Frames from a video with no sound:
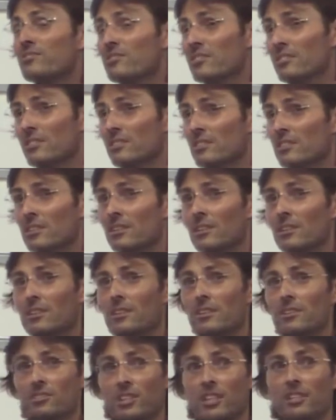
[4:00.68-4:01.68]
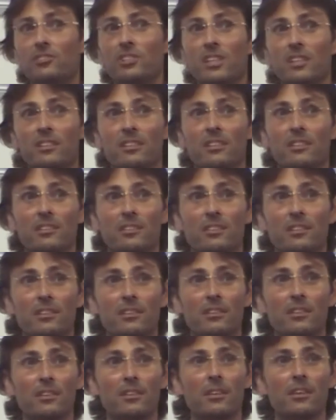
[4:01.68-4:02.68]
Western teaching.
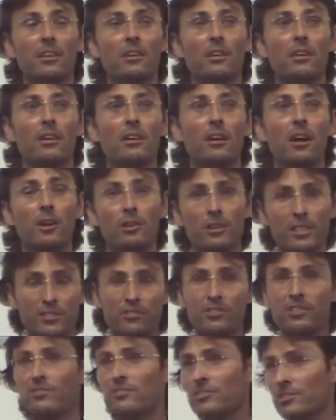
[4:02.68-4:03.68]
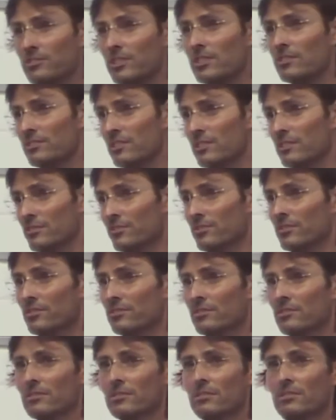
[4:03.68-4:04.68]
Mm -hmm. Only since the 60s.